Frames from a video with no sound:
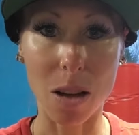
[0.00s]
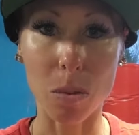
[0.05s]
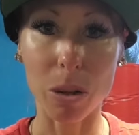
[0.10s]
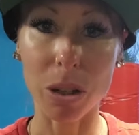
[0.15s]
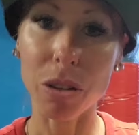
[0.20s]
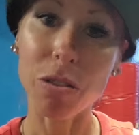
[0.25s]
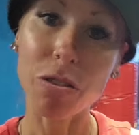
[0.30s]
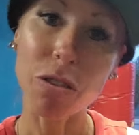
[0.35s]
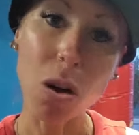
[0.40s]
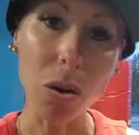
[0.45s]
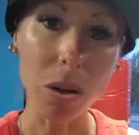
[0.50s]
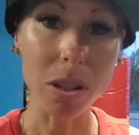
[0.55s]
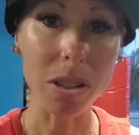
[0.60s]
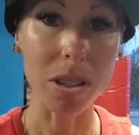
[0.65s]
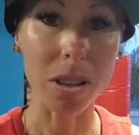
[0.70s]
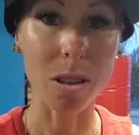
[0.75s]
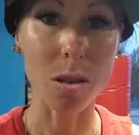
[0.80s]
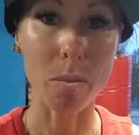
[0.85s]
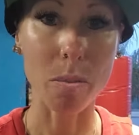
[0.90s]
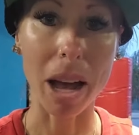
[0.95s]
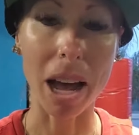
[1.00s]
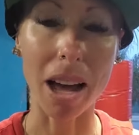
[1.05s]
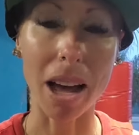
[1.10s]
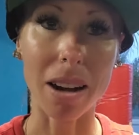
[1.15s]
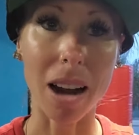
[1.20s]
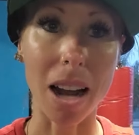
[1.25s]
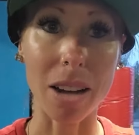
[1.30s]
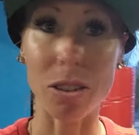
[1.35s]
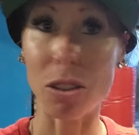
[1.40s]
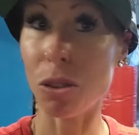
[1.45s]
When you focus on the
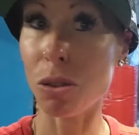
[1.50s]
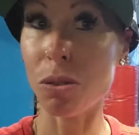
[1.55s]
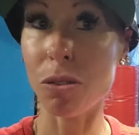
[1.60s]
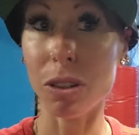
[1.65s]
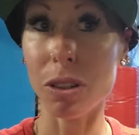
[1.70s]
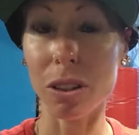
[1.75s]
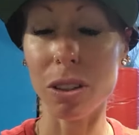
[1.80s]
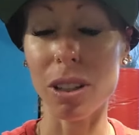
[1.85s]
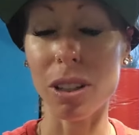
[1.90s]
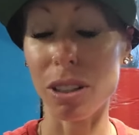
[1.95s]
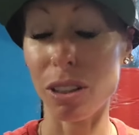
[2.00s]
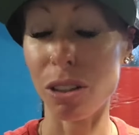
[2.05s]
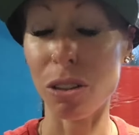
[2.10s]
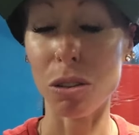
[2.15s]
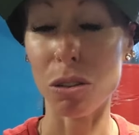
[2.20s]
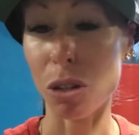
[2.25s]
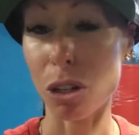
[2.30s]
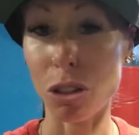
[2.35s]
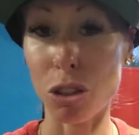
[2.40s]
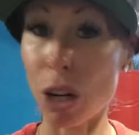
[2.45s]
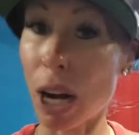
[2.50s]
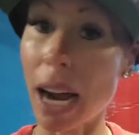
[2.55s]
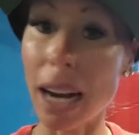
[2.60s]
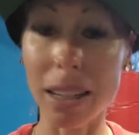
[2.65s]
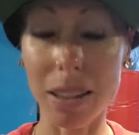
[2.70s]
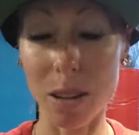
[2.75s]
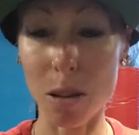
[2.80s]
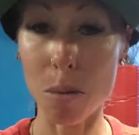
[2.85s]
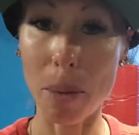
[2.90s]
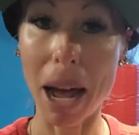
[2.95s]
bad, I do feel that you
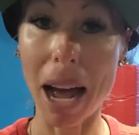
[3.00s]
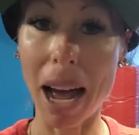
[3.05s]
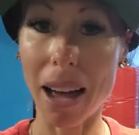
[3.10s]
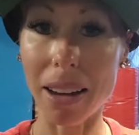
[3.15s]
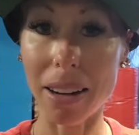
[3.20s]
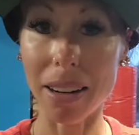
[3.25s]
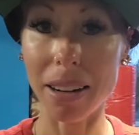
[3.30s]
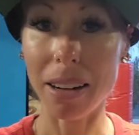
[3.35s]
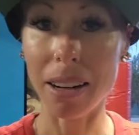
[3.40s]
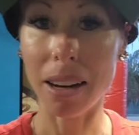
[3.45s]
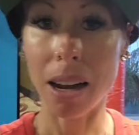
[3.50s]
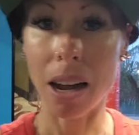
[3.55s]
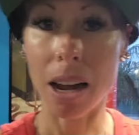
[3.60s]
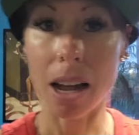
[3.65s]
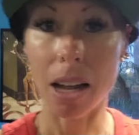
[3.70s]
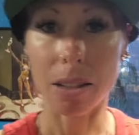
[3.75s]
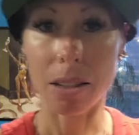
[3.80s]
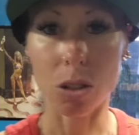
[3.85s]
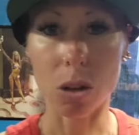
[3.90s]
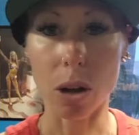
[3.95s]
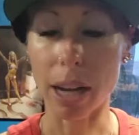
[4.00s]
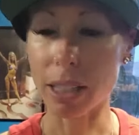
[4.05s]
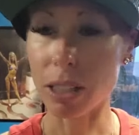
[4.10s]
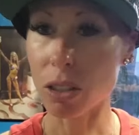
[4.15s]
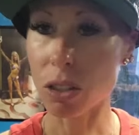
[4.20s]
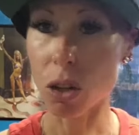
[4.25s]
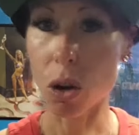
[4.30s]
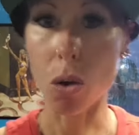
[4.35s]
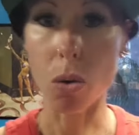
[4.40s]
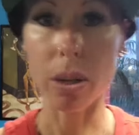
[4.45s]
attract the bad. And so I
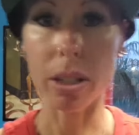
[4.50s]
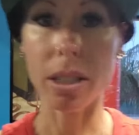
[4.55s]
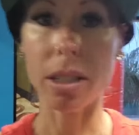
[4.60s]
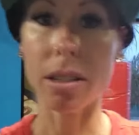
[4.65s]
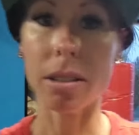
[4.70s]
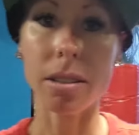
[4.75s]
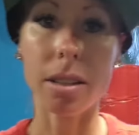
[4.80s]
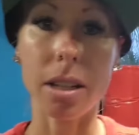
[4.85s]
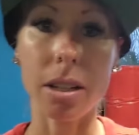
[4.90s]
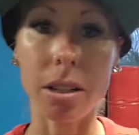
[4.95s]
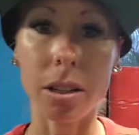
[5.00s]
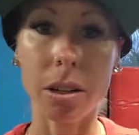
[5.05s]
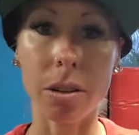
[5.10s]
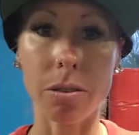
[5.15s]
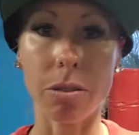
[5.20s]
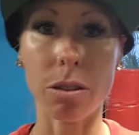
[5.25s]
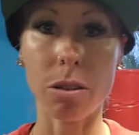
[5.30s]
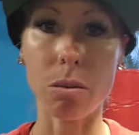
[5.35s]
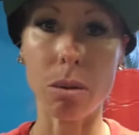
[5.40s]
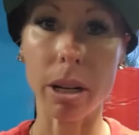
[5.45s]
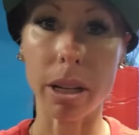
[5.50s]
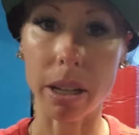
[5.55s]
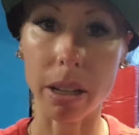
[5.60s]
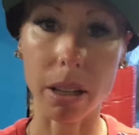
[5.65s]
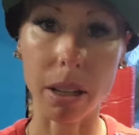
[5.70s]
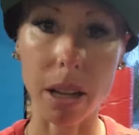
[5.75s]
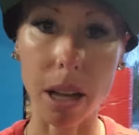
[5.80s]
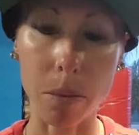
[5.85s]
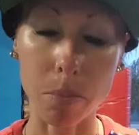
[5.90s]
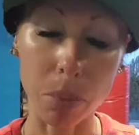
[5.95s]
just always continue for what
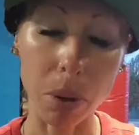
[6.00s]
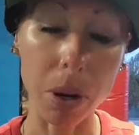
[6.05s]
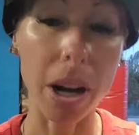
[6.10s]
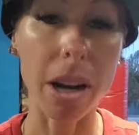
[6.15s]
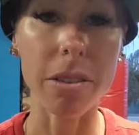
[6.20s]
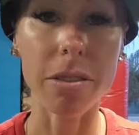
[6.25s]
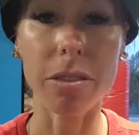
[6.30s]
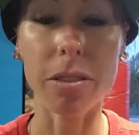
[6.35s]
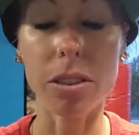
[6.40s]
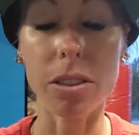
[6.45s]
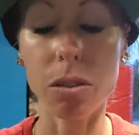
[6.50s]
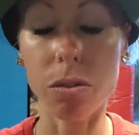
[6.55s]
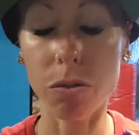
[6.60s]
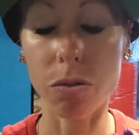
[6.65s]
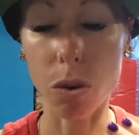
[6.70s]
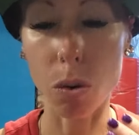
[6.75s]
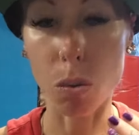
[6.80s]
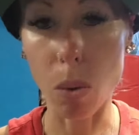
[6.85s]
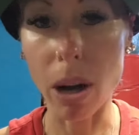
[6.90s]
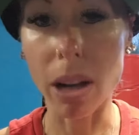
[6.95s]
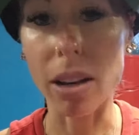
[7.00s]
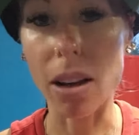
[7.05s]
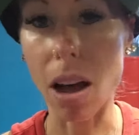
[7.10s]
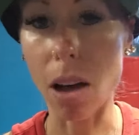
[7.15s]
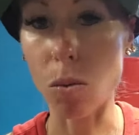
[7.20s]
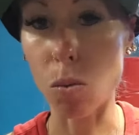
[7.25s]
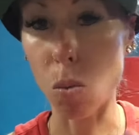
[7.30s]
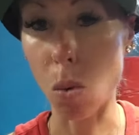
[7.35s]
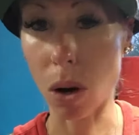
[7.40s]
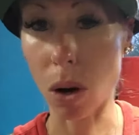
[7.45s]
and pray for what
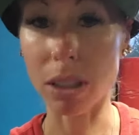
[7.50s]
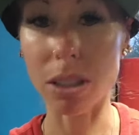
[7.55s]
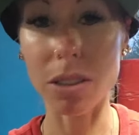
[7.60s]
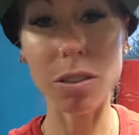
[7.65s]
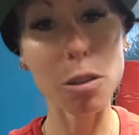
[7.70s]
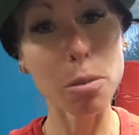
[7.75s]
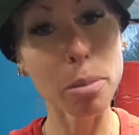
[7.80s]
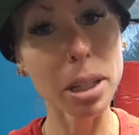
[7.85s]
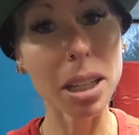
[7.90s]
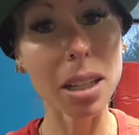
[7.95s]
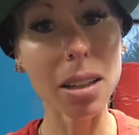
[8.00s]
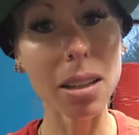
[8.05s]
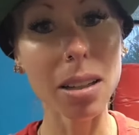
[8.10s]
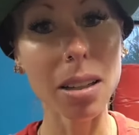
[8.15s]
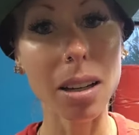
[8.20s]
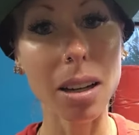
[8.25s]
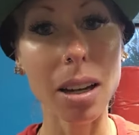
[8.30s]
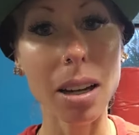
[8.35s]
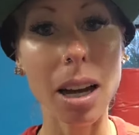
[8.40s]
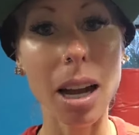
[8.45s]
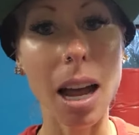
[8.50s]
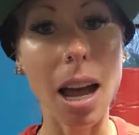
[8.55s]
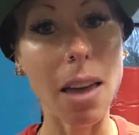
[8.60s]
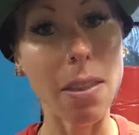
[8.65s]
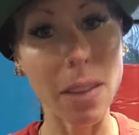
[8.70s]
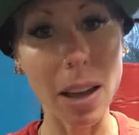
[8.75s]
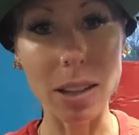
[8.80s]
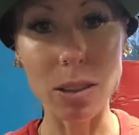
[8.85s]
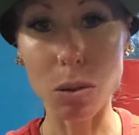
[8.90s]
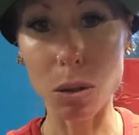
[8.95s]
God wants for me.
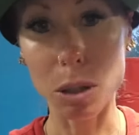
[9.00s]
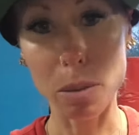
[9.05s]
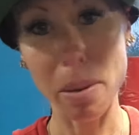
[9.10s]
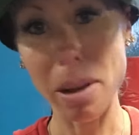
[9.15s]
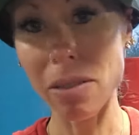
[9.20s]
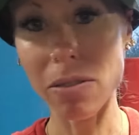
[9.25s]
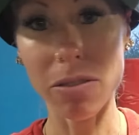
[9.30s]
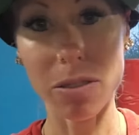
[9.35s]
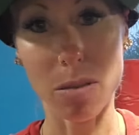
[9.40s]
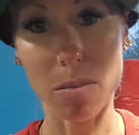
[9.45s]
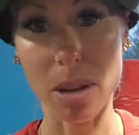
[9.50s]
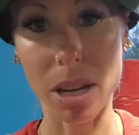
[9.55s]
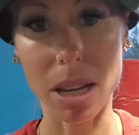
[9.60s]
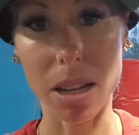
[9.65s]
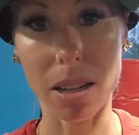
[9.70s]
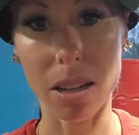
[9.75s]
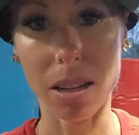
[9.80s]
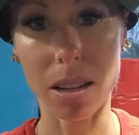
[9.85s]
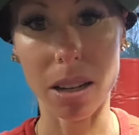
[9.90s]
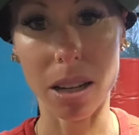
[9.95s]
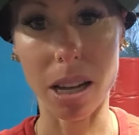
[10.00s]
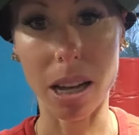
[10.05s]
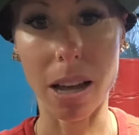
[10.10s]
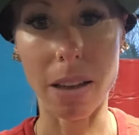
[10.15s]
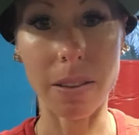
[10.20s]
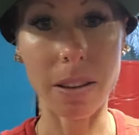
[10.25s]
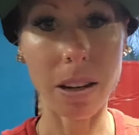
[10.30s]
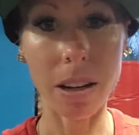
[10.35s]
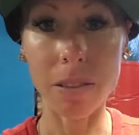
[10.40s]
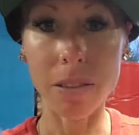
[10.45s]
And that's what's meant for me.
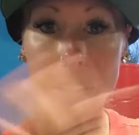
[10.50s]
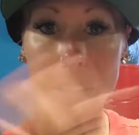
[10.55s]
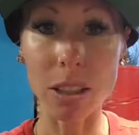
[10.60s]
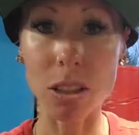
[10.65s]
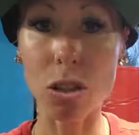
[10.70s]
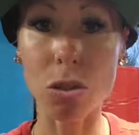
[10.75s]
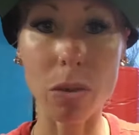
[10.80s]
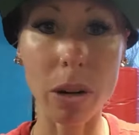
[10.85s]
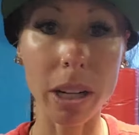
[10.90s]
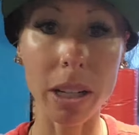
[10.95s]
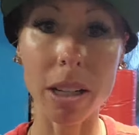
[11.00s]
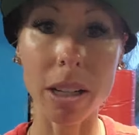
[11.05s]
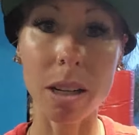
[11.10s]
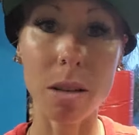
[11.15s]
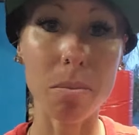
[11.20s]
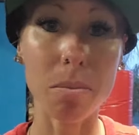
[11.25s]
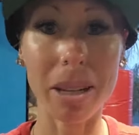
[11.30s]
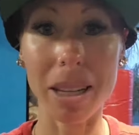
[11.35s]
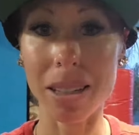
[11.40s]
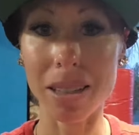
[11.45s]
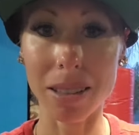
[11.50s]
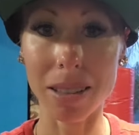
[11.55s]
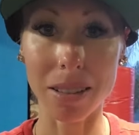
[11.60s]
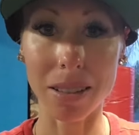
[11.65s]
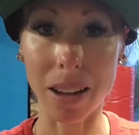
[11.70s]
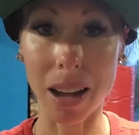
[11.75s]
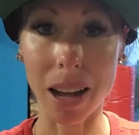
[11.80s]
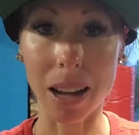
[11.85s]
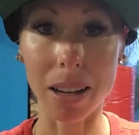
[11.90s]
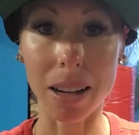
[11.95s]
And then I find serenity and peace
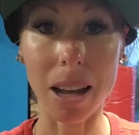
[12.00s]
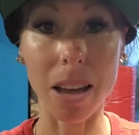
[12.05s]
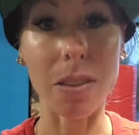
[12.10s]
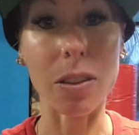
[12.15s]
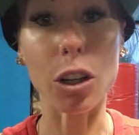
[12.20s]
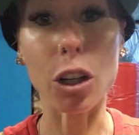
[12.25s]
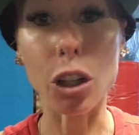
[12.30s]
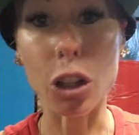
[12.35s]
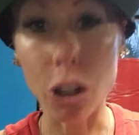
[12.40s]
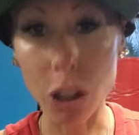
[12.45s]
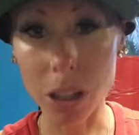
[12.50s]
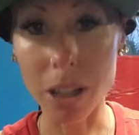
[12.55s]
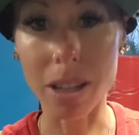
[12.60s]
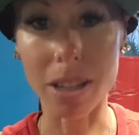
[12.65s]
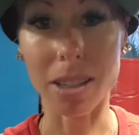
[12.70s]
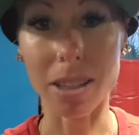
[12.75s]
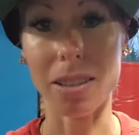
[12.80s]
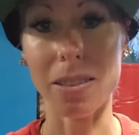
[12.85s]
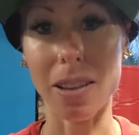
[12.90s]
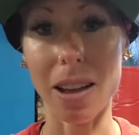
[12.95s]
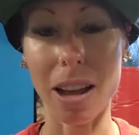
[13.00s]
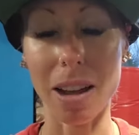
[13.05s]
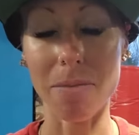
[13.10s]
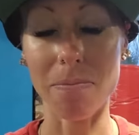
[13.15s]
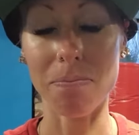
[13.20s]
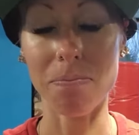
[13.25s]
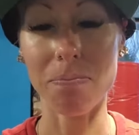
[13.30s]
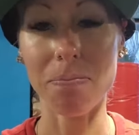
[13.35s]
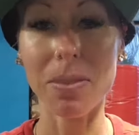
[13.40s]
in that and the goodness in that.